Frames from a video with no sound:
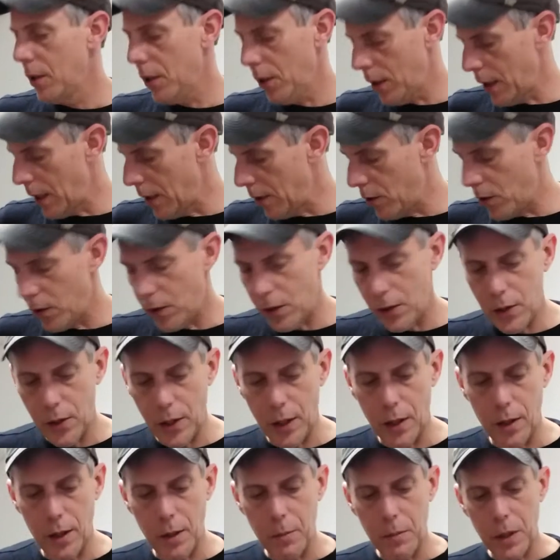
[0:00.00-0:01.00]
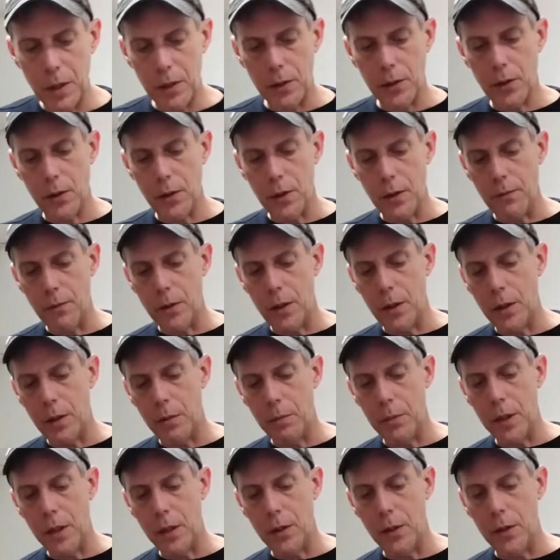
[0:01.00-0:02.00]
As you can tell, I might turn the volume
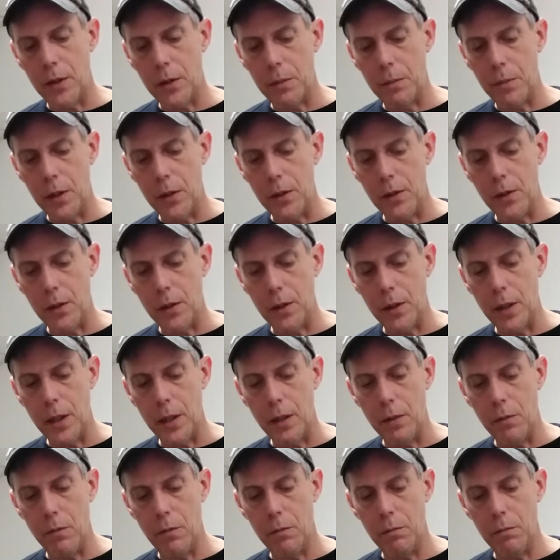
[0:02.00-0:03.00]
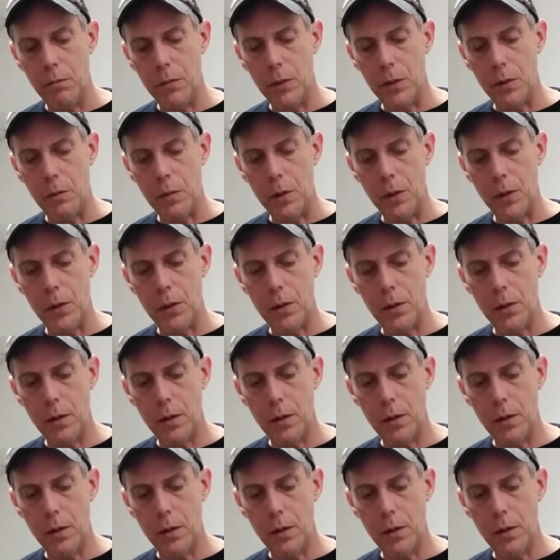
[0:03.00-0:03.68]
down a smidge on that. Oop, too much.